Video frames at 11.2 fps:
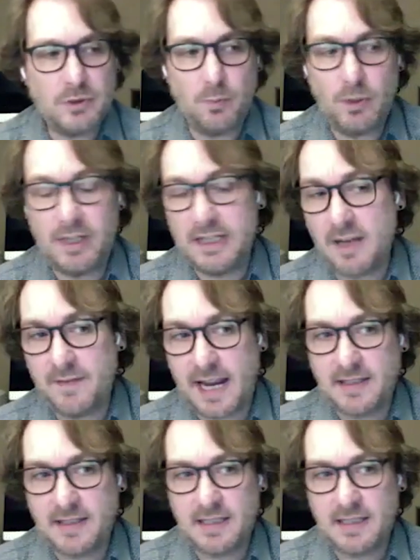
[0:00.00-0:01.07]
really tough
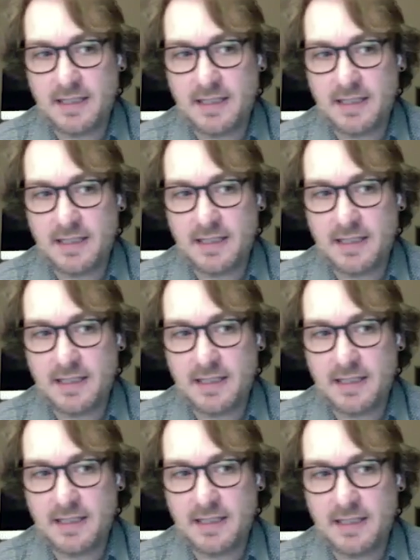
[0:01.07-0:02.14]
cases like
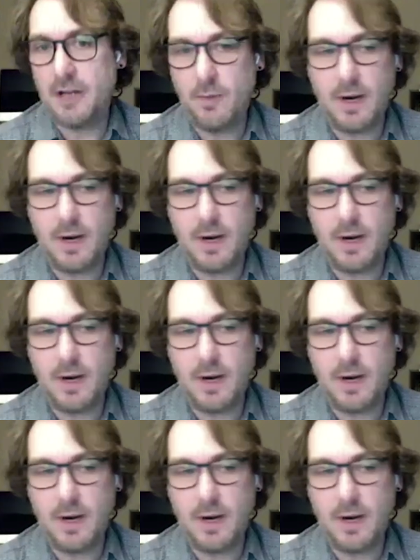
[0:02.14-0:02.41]
hydroencephaly,